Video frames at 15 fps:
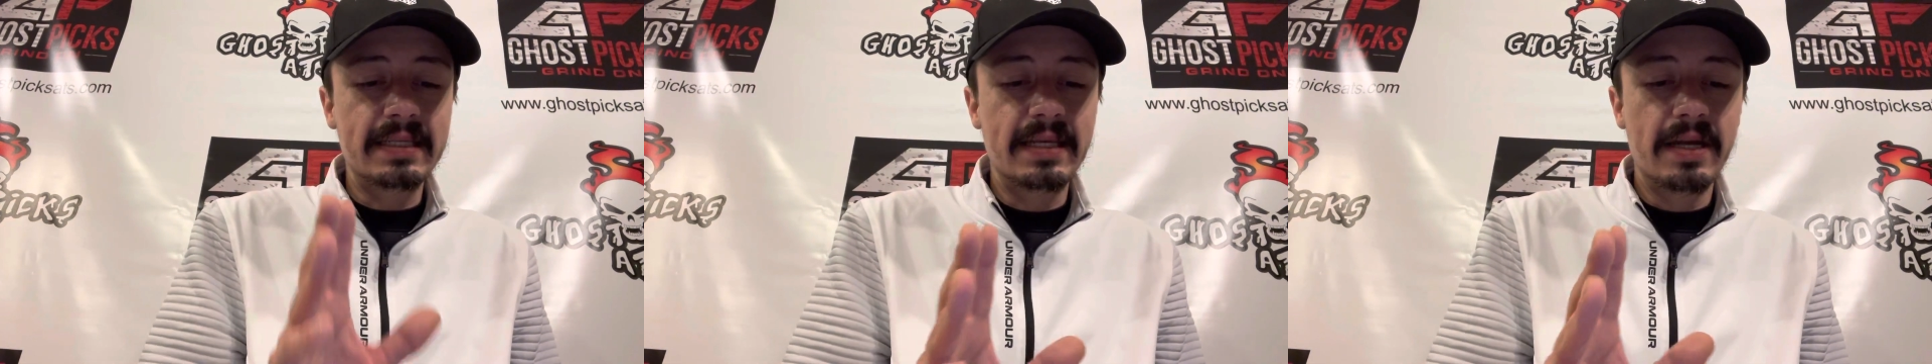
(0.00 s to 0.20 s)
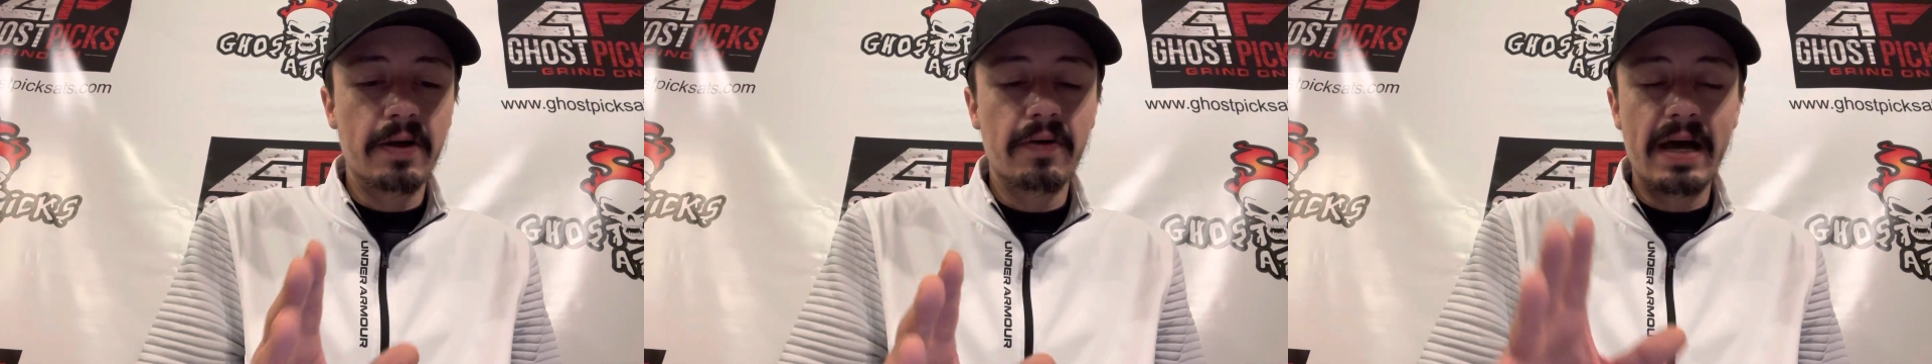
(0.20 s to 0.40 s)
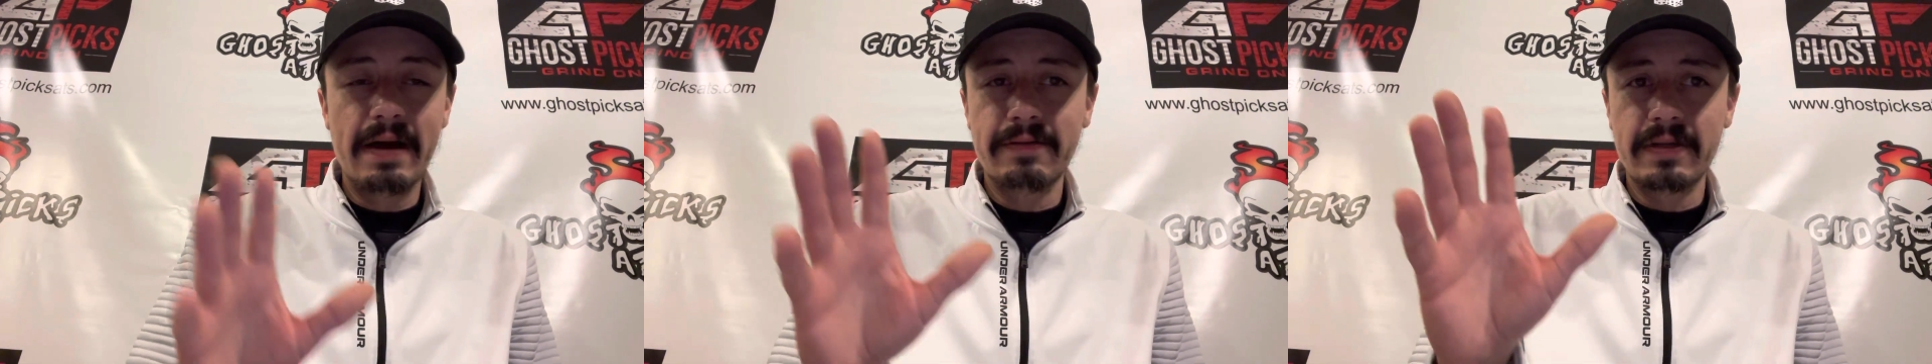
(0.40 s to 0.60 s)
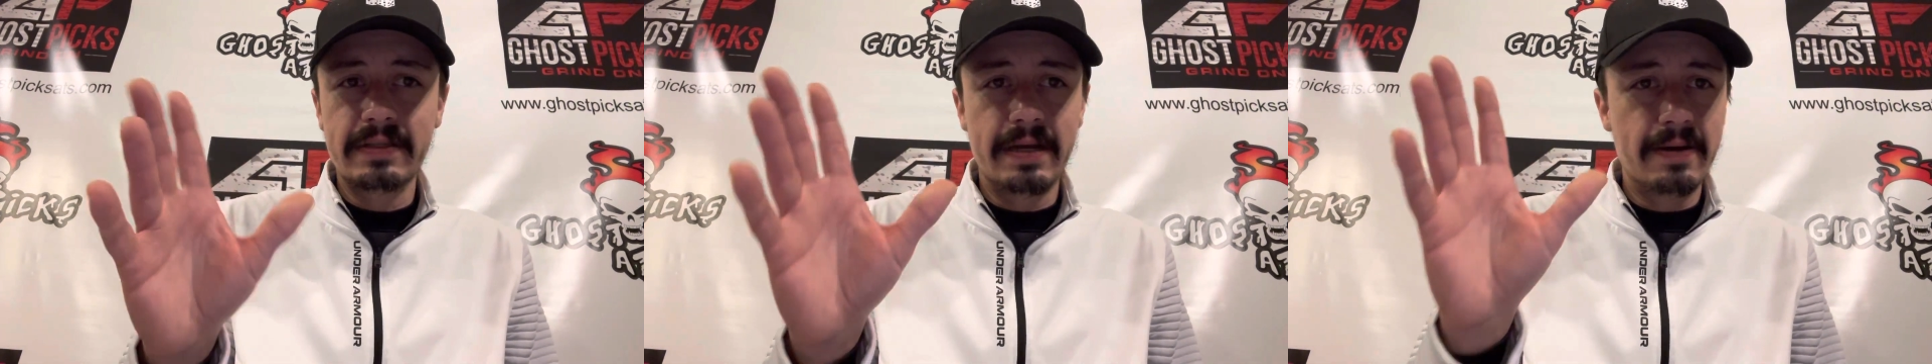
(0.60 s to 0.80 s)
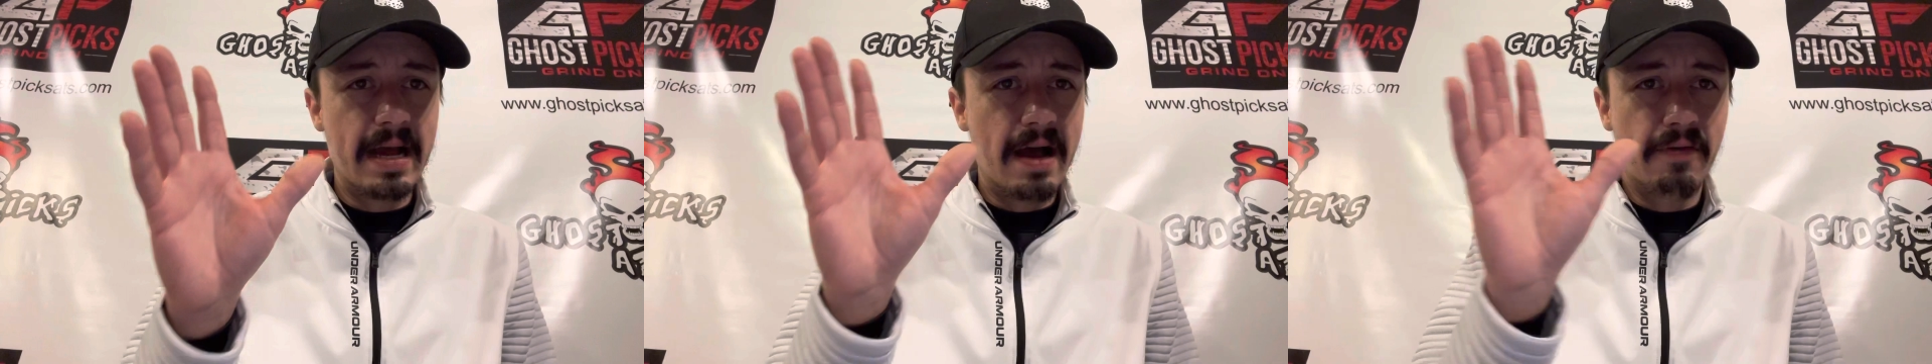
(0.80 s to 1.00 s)
you know, how,
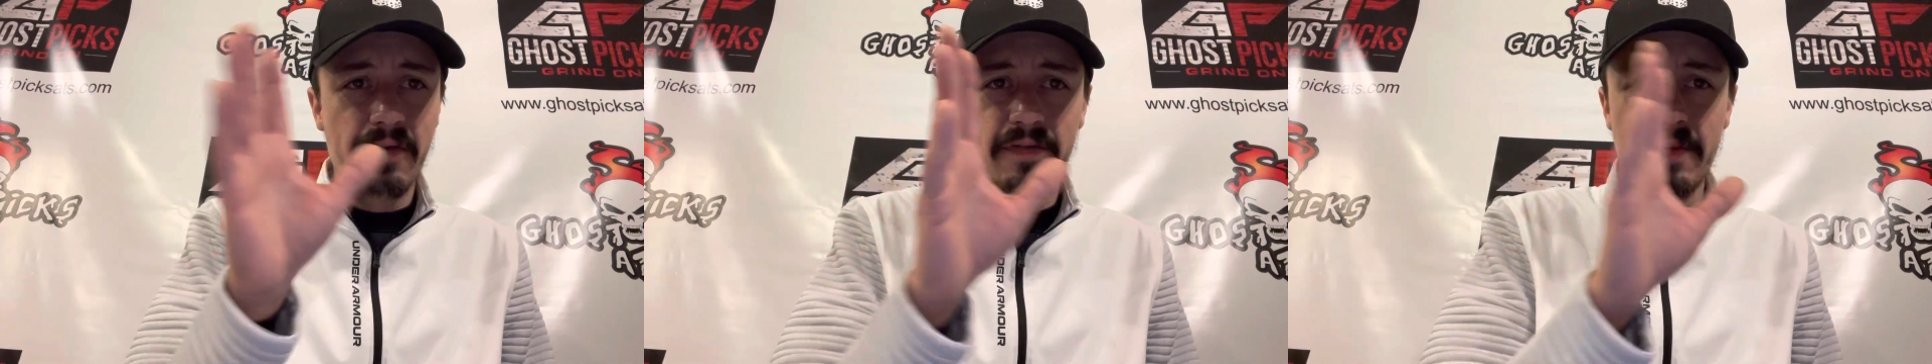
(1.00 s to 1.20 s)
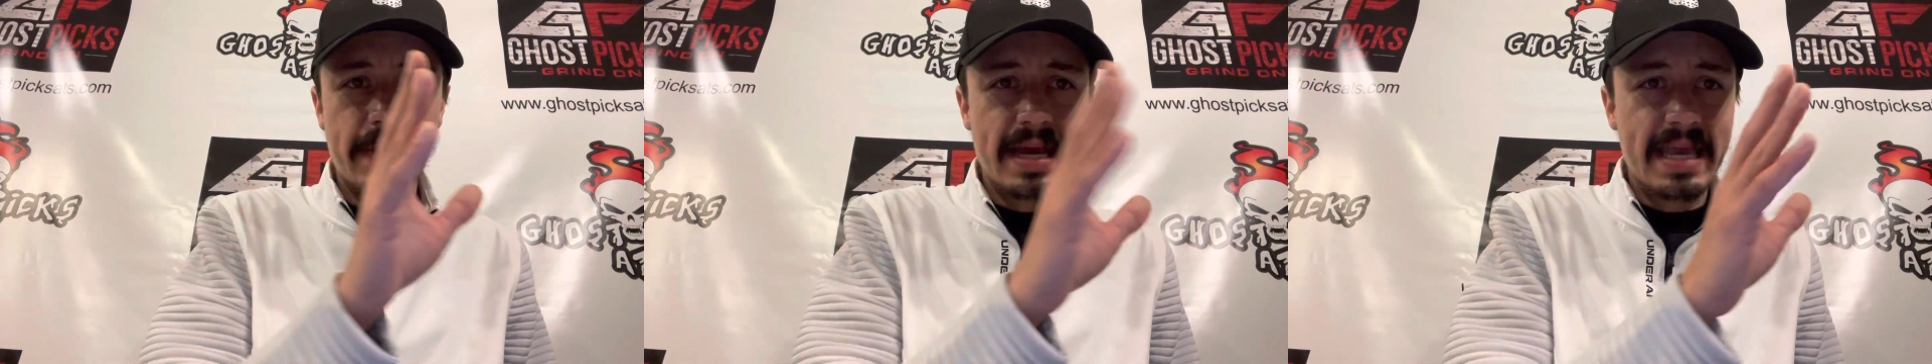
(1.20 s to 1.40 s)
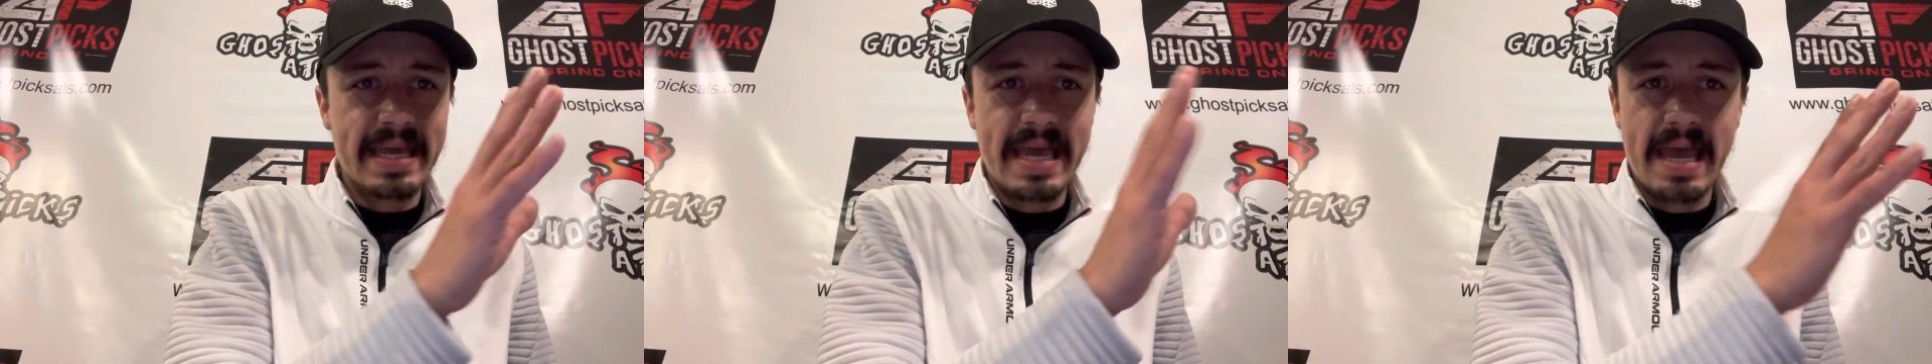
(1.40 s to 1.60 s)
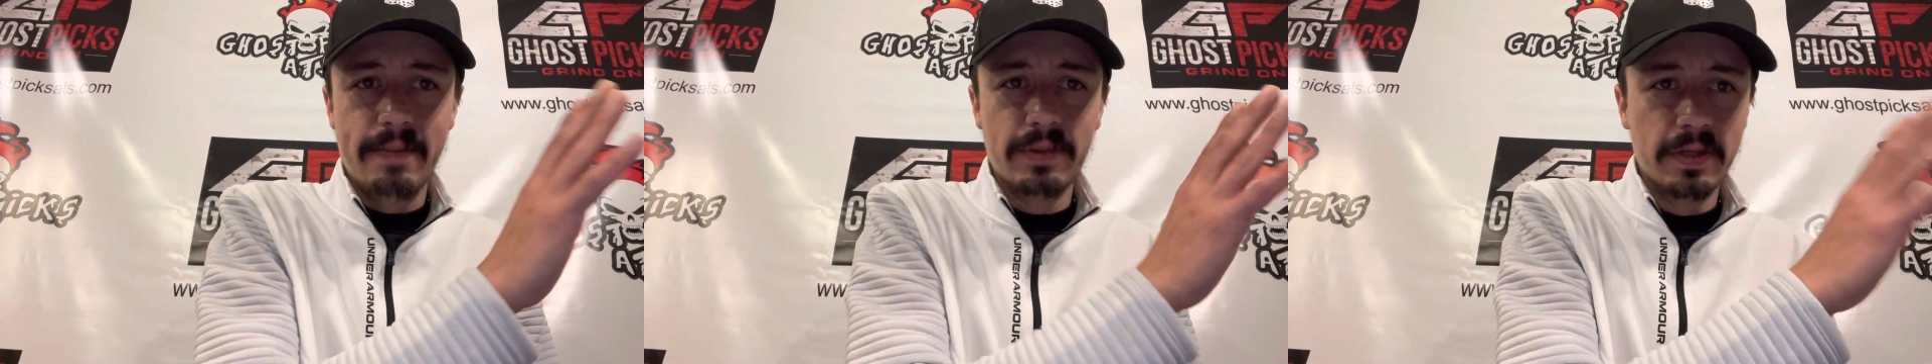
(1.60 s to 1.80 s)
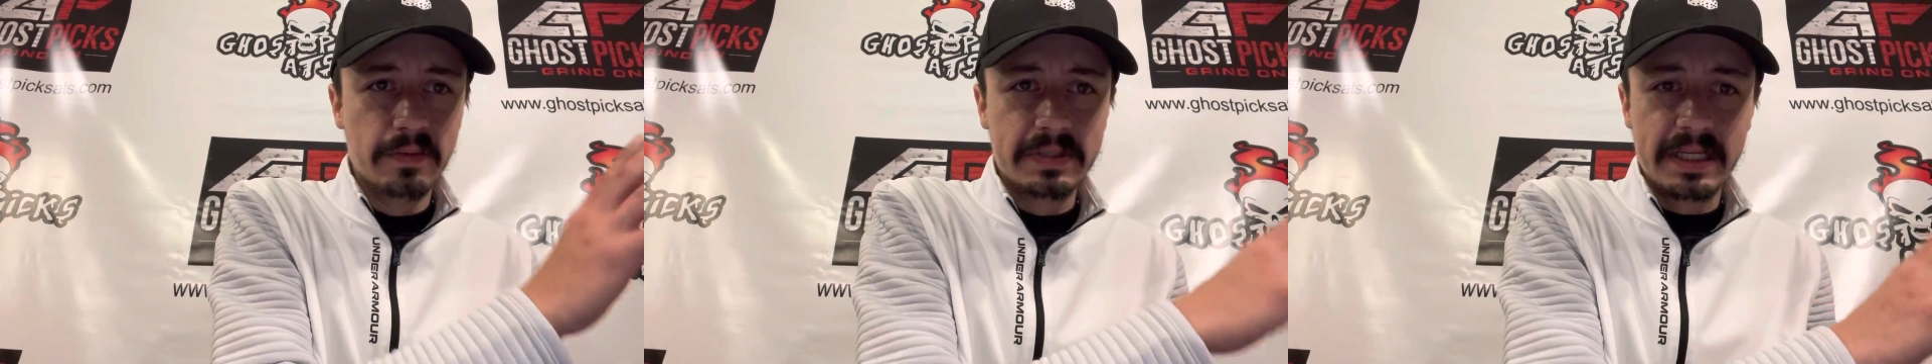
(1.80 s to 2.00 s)
their however many game
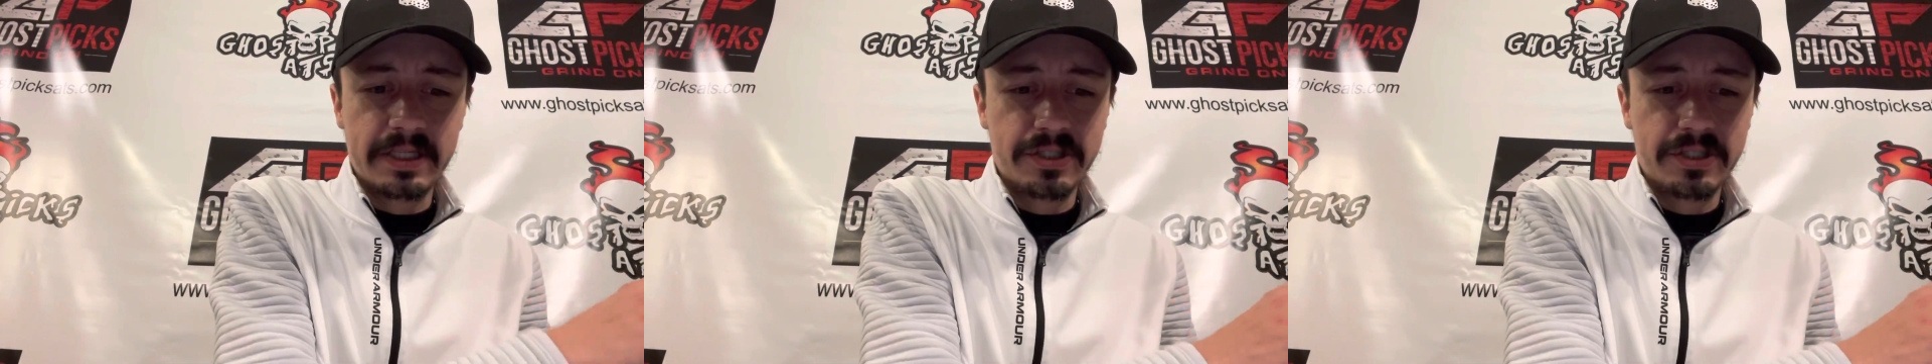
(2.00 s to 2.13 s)
losing